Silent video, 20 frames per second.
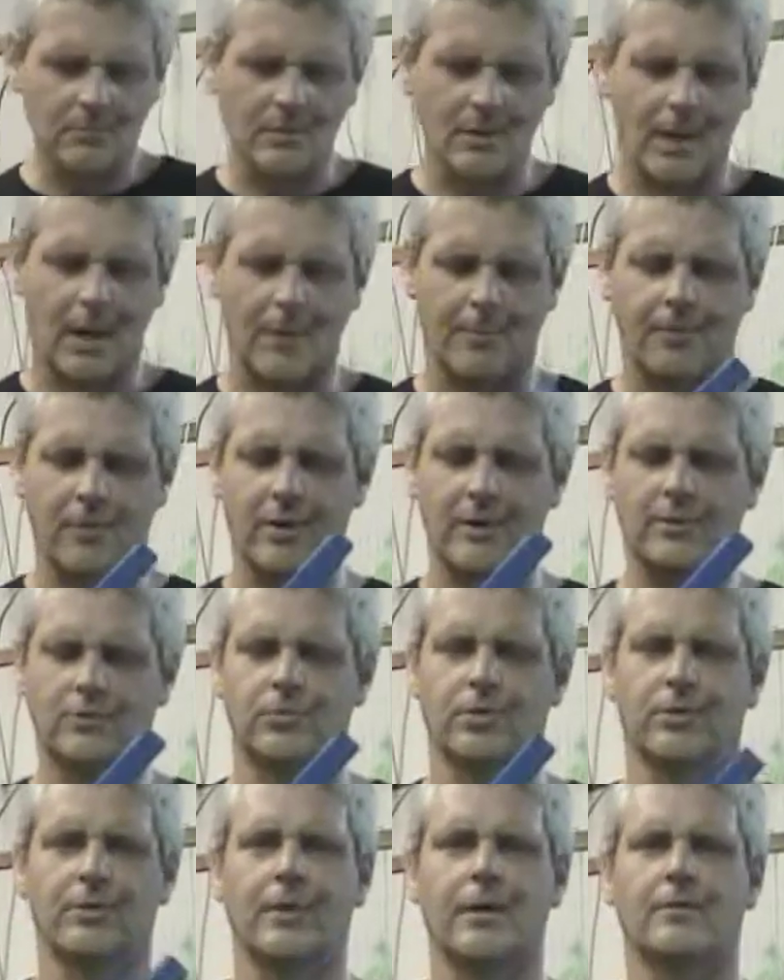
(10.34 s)

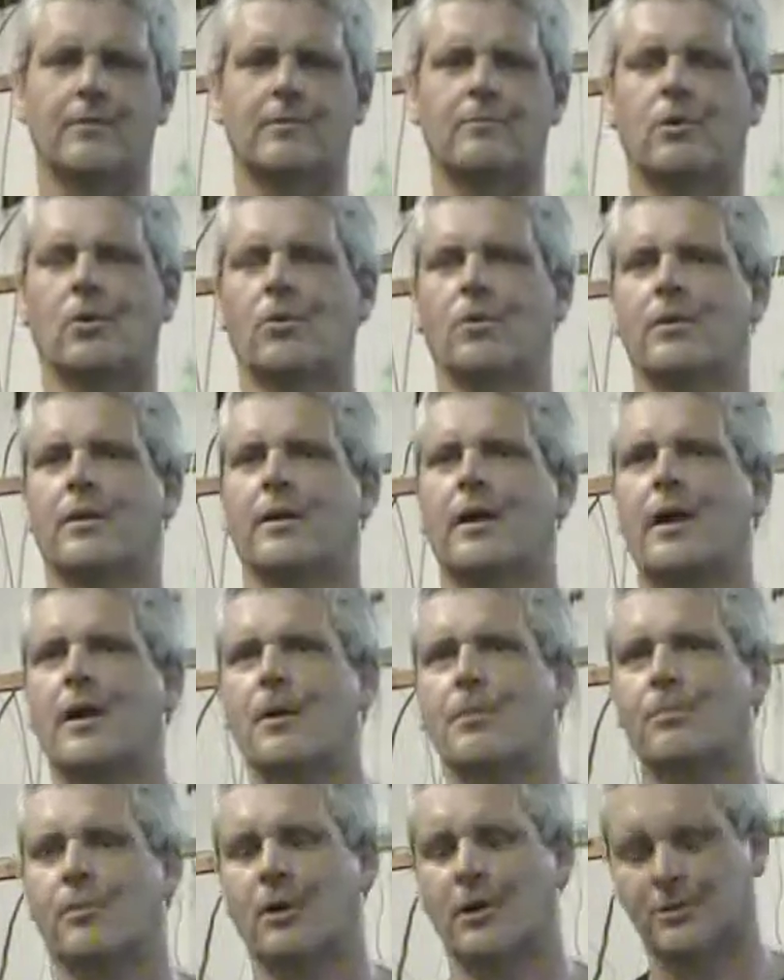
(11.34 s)
operates with nothing more than
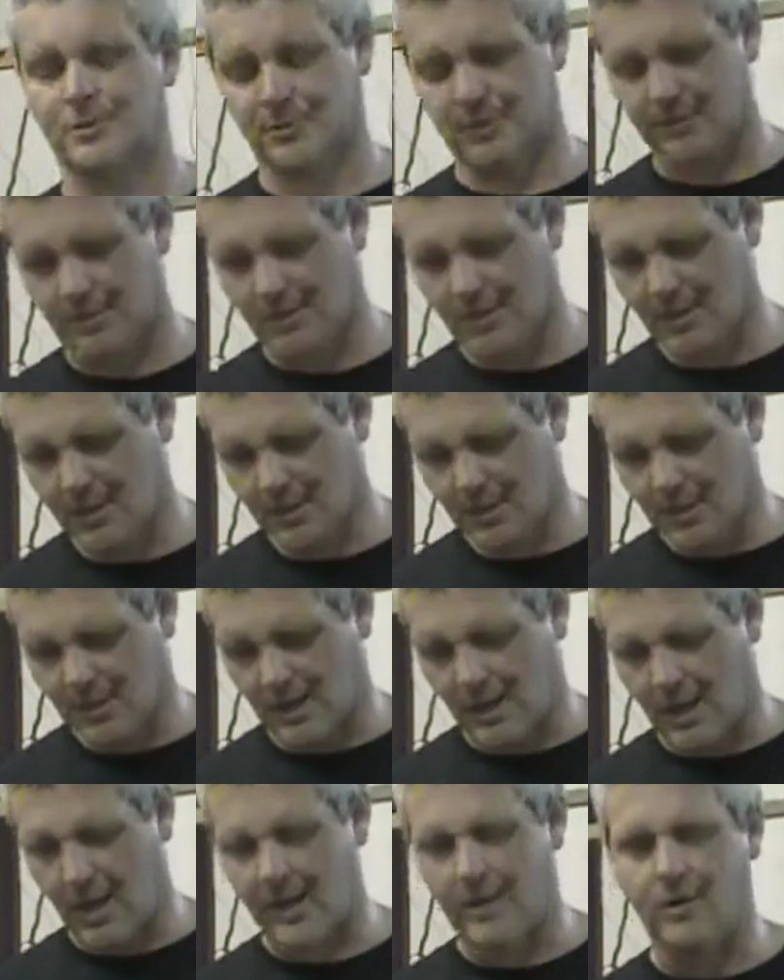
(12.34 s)
air pressure
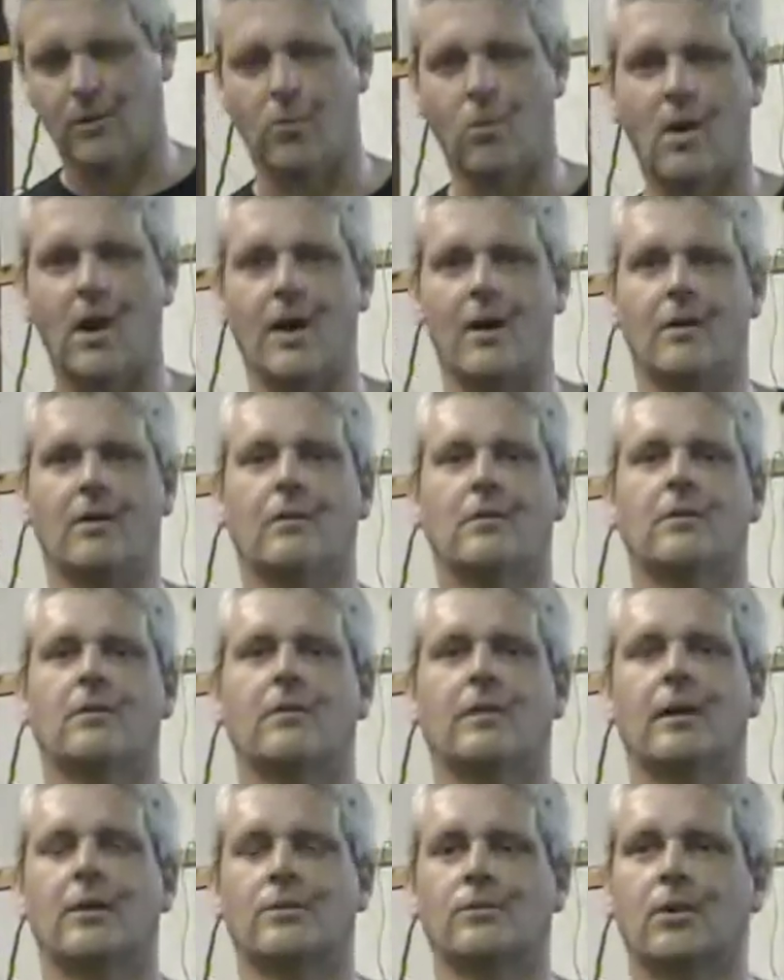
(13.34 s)
and a wire
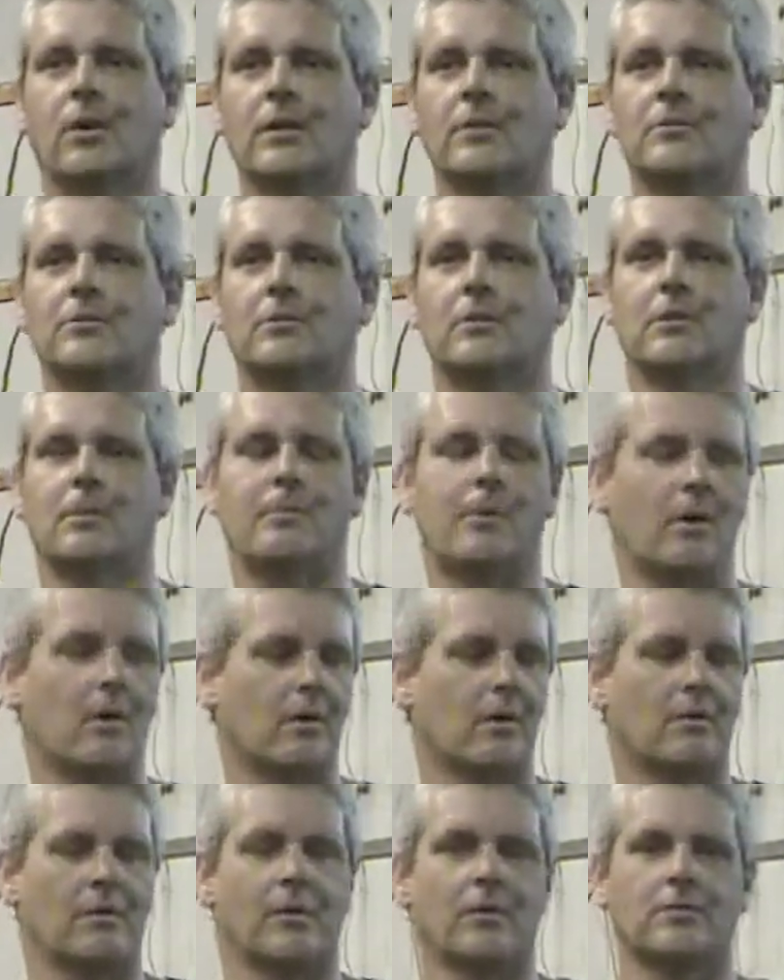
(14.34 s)
that runs to the
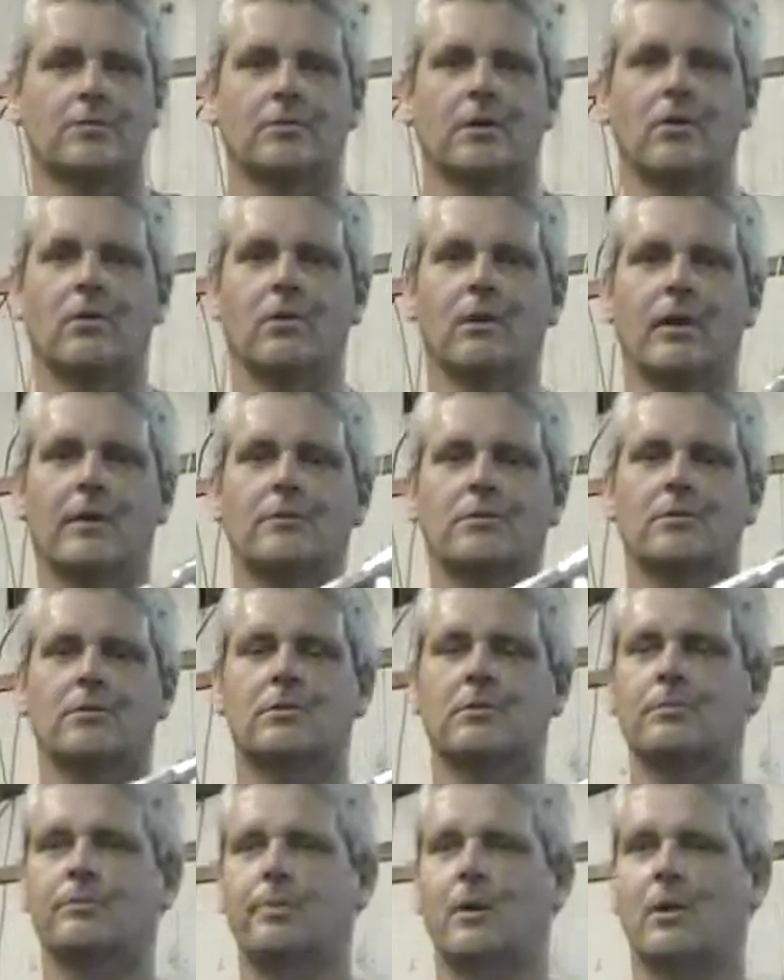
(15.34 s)
part. There's no
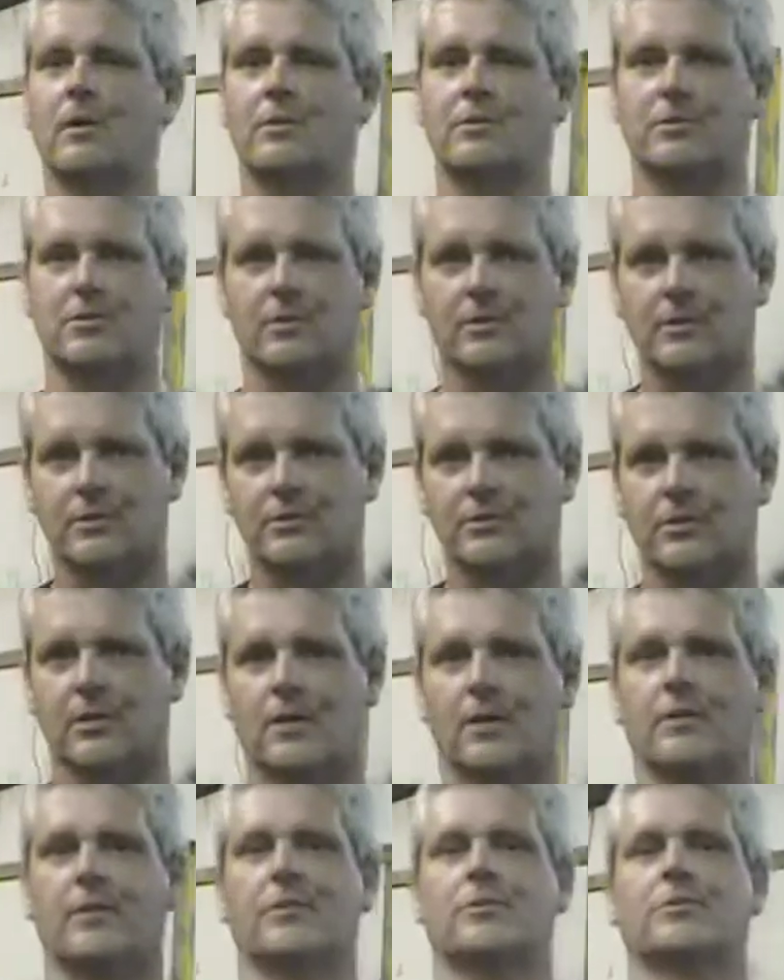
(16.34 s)
electrical parts to this
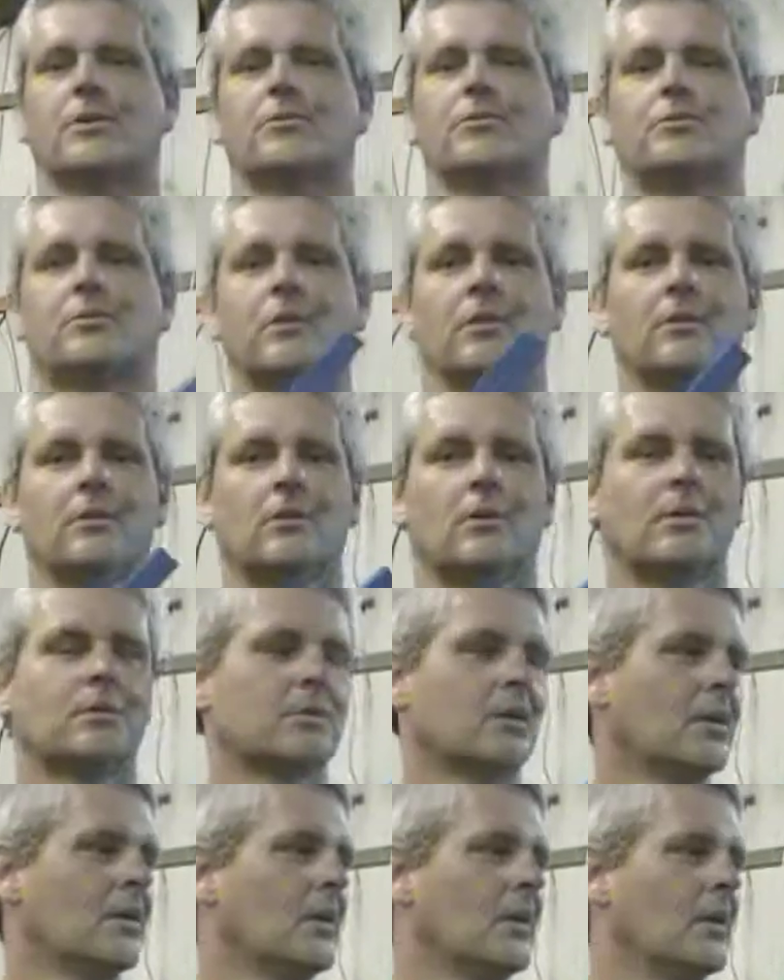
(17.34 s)
gun, there's no solenoids,
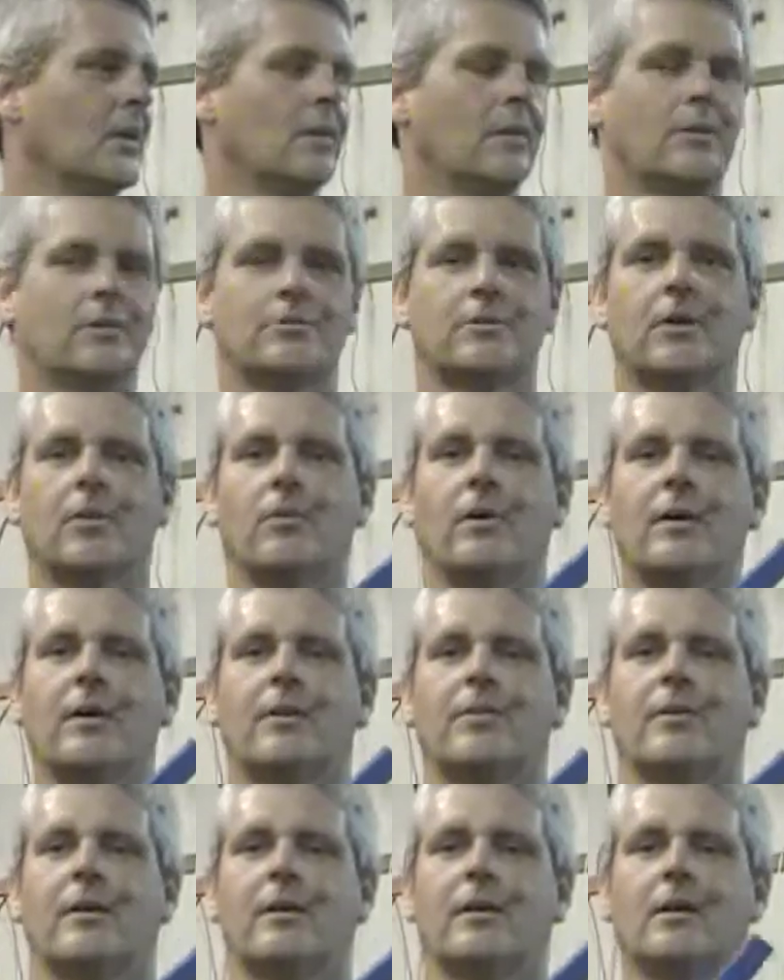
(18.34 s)
there's no
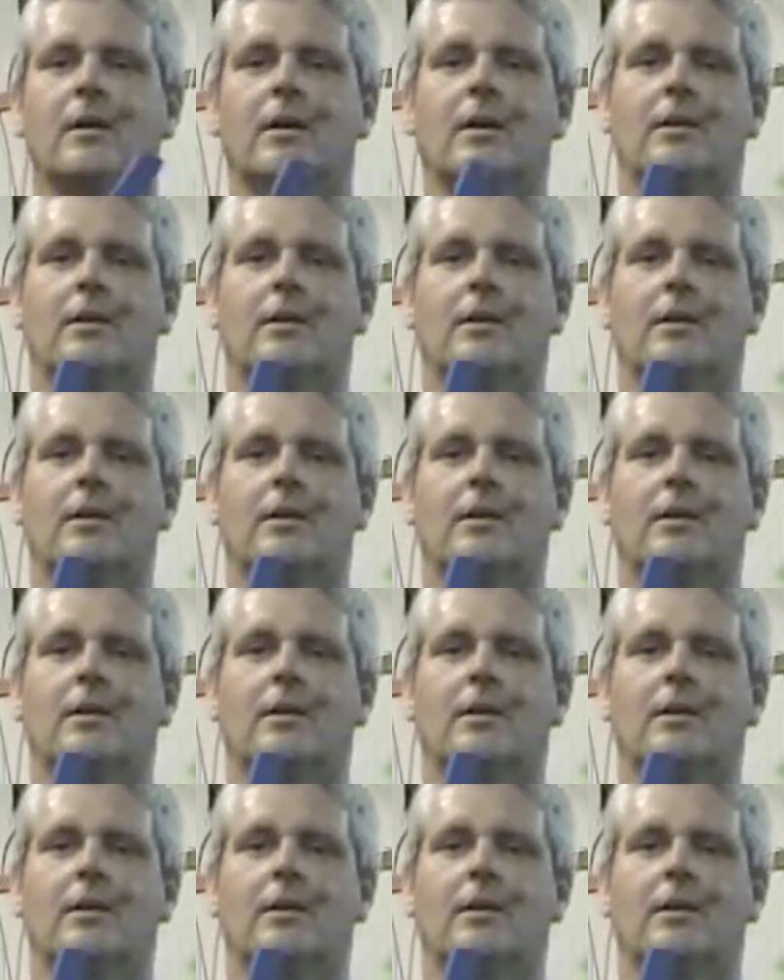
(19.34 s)
anything.